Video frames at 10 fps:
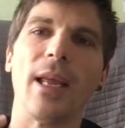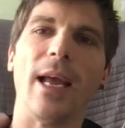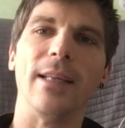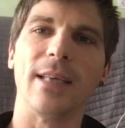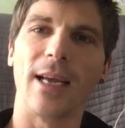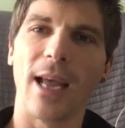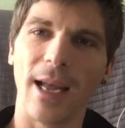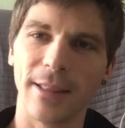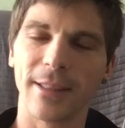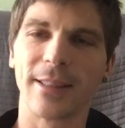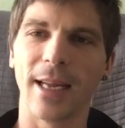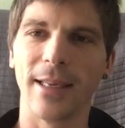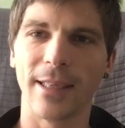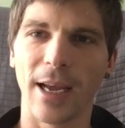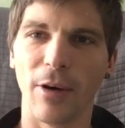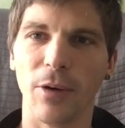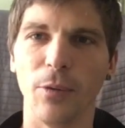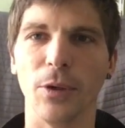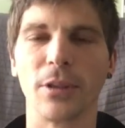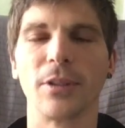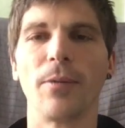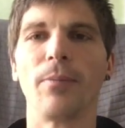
and I understand how it works.